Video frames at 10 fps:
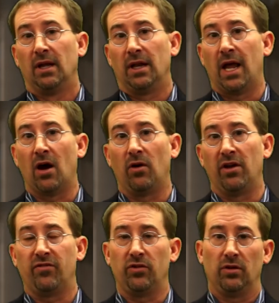Now,
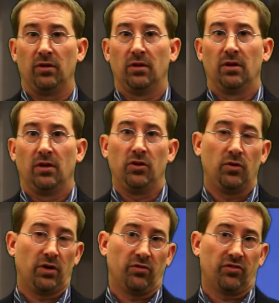if you
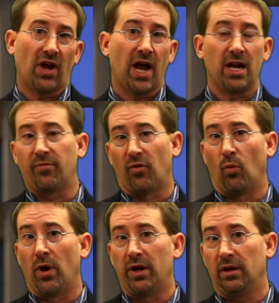can sign up for
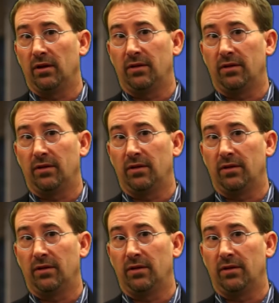one